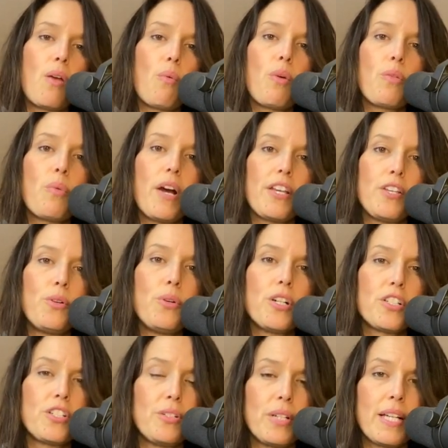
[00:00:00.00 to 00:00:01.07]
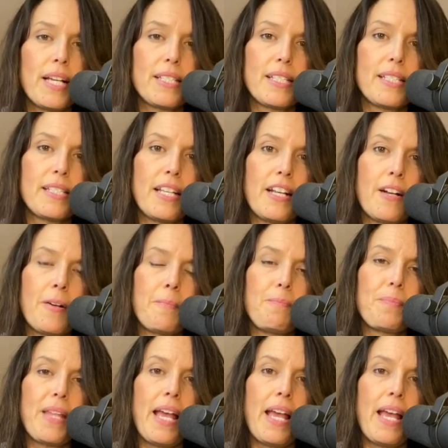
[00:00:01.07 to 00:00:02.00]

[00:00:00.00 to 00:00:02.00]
with what you are doing as a singer,